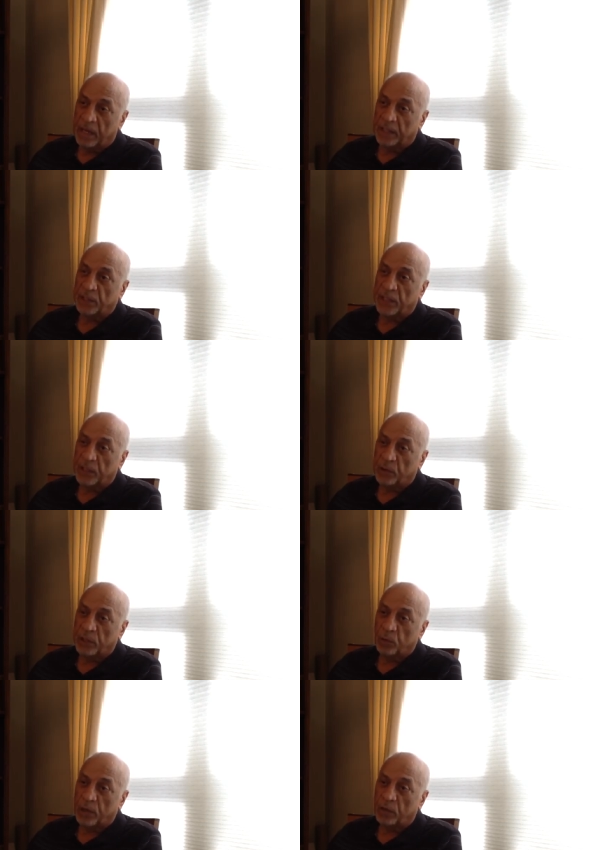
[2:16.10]
unless they
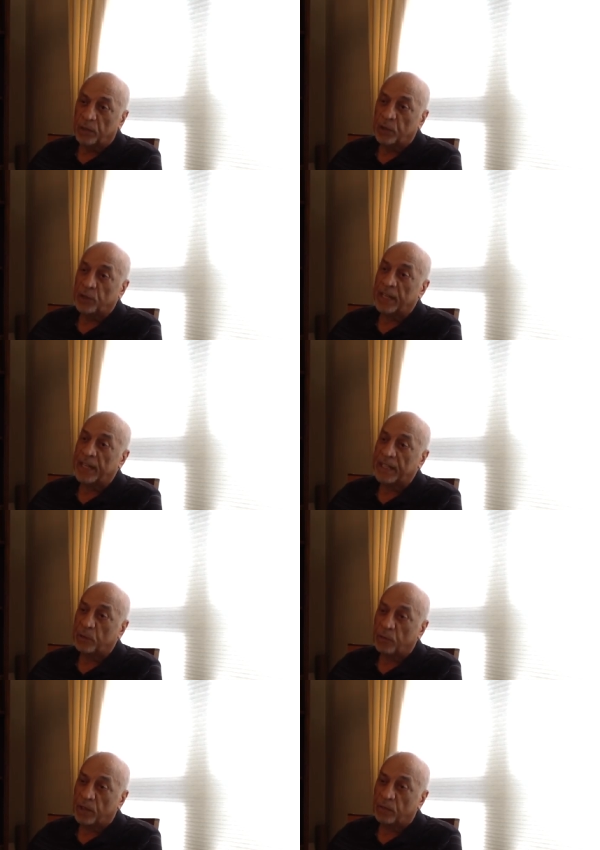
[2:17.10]
increase wealth. And you can't
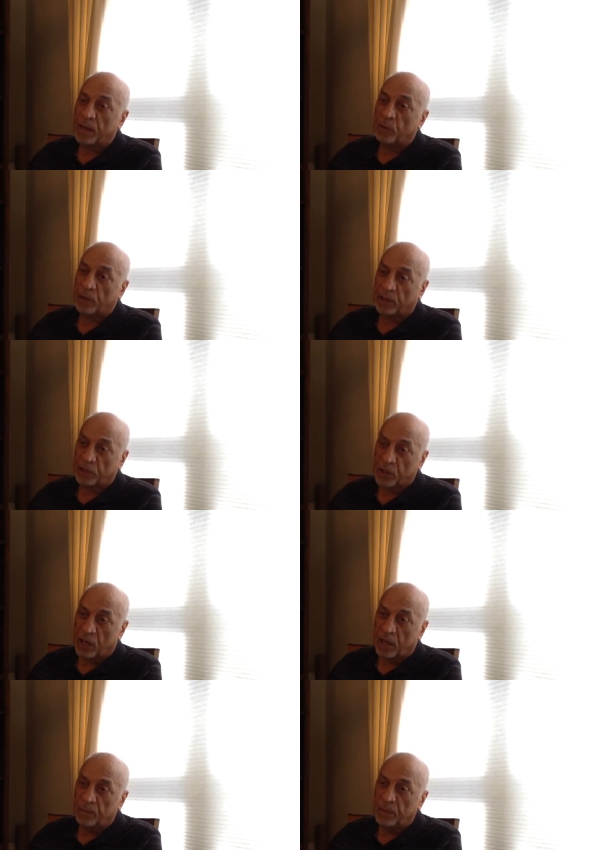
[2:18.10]
get wealth by working a
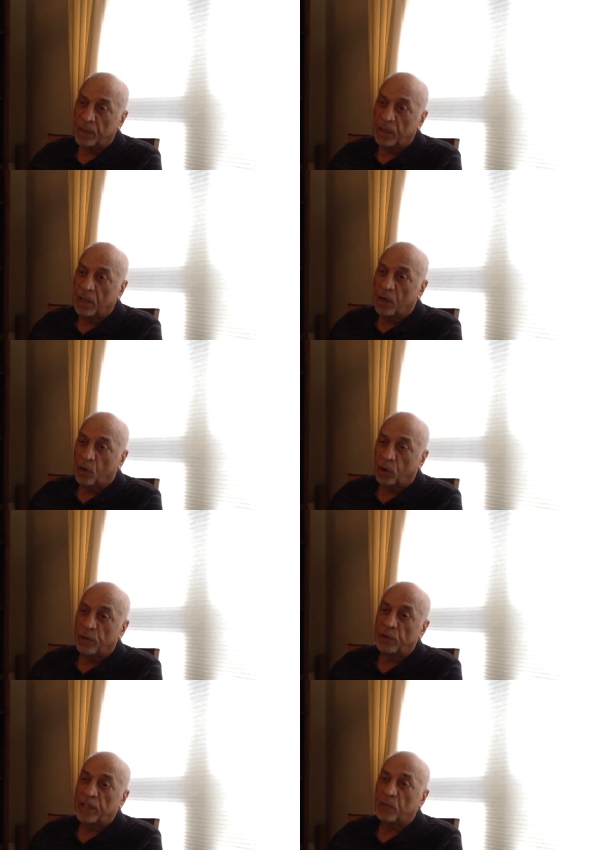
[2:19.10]
job. Only
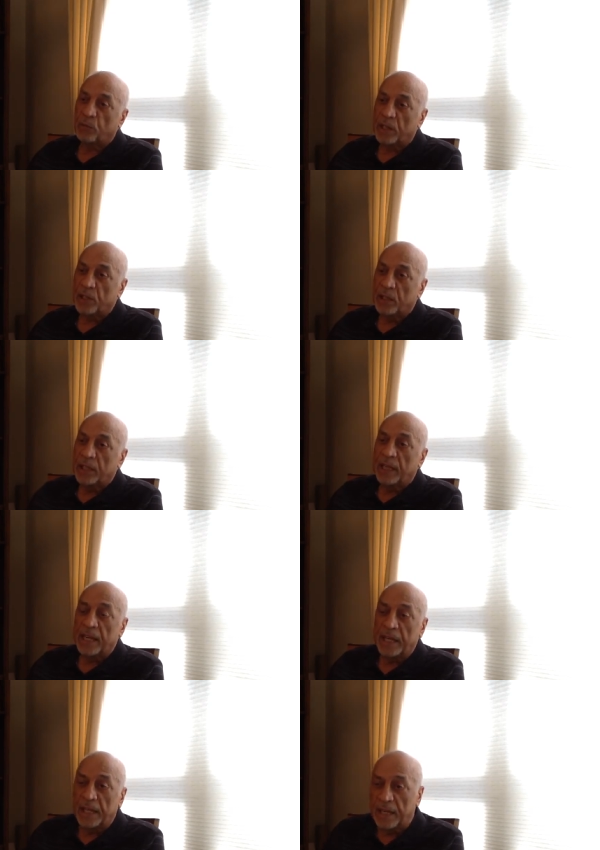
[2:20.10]
way you can get rich
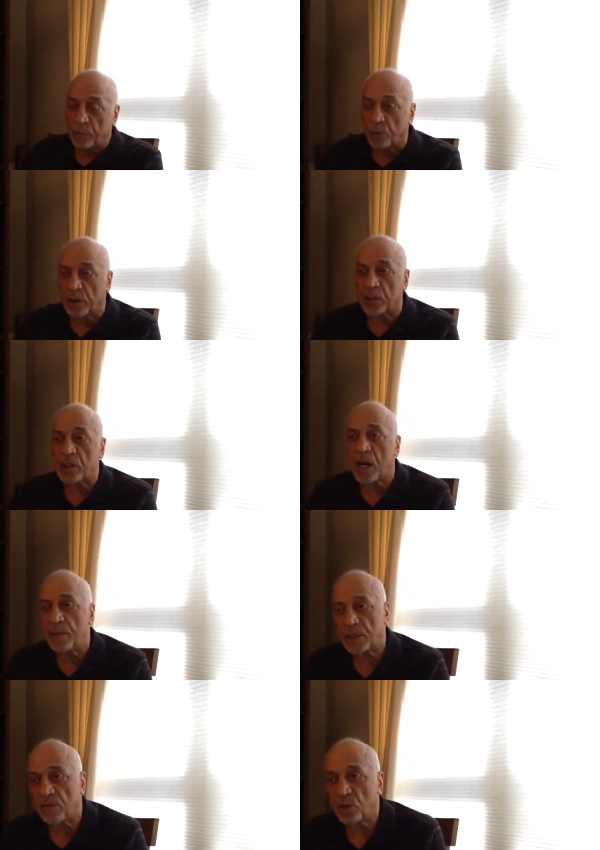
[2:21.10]
working a
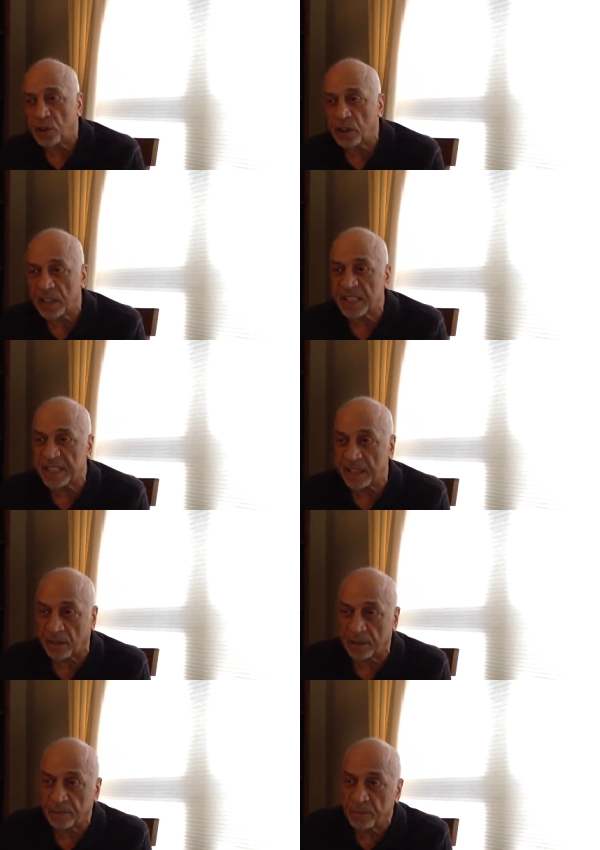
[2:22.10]
job is if you're good at
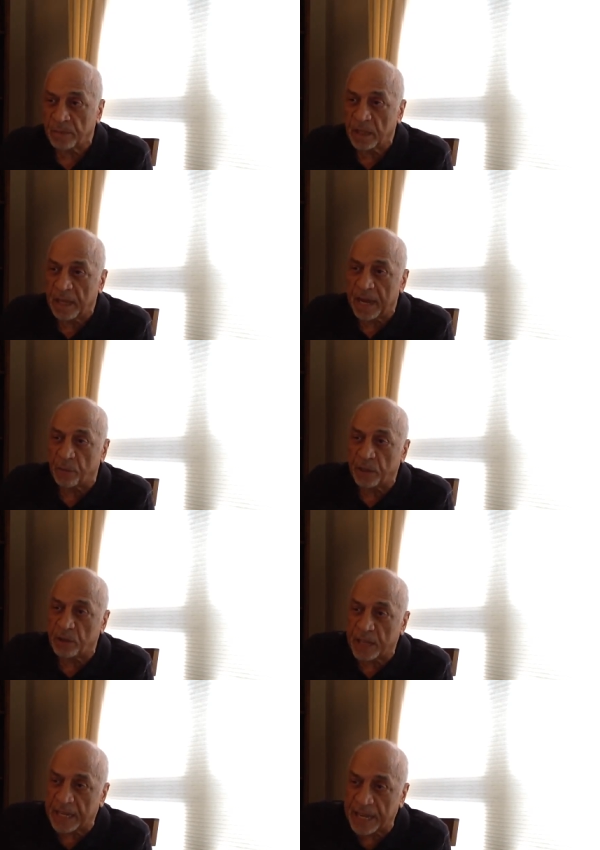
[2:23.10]
stealing. And we
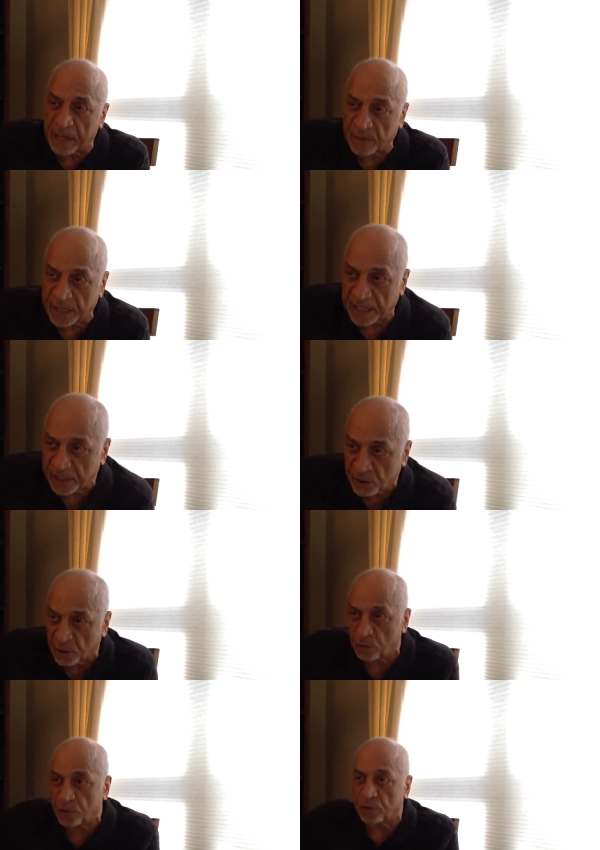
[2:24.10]
do not have any
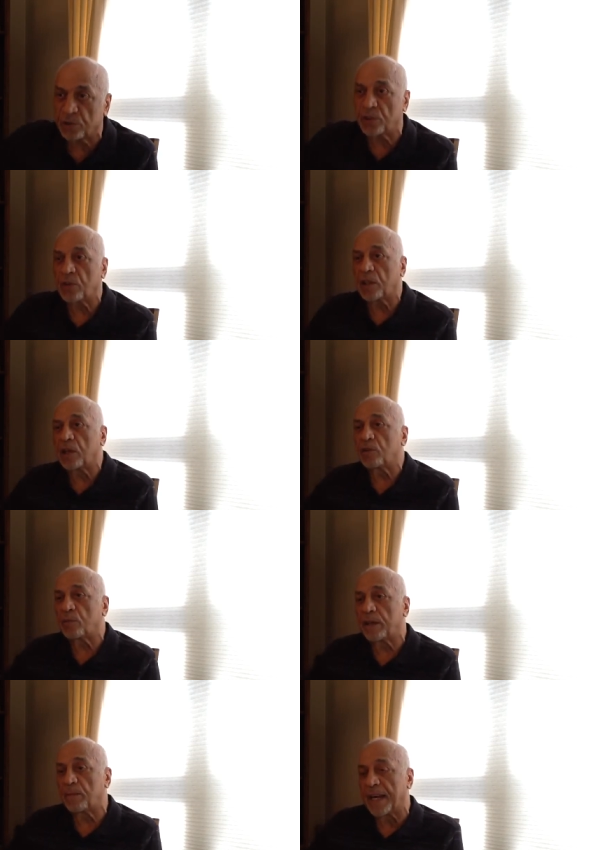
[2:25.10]
institutionals to
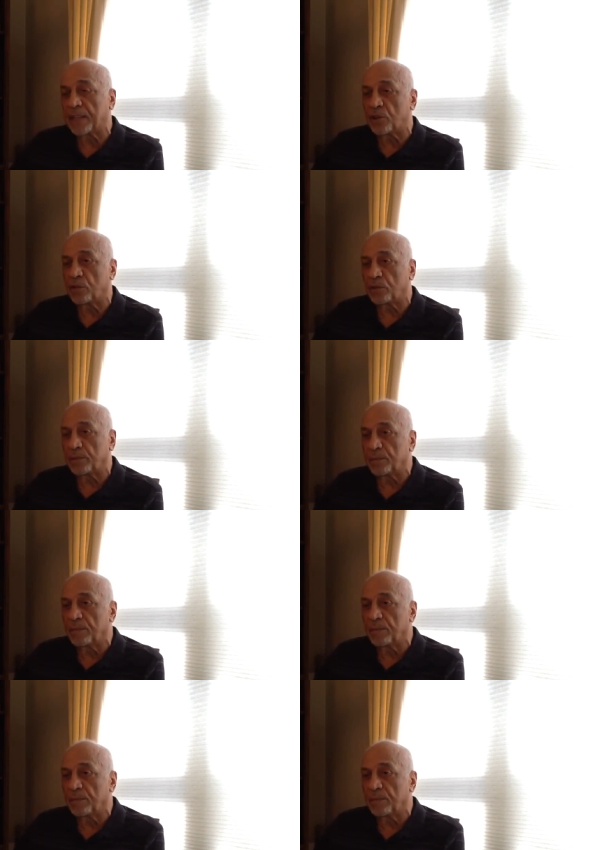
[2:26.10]
cultivate black children.